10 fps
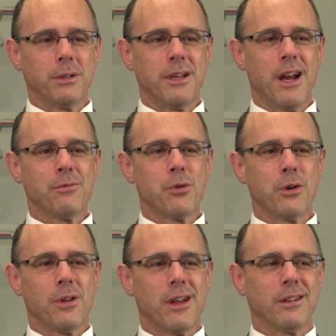But yeah, I
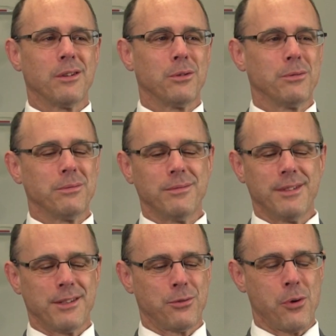wrote a lot of little,
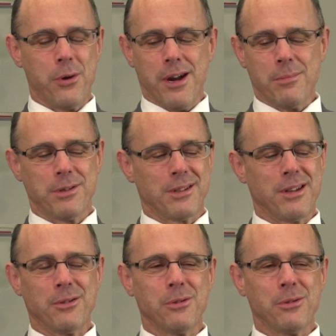as growing up, just a lot of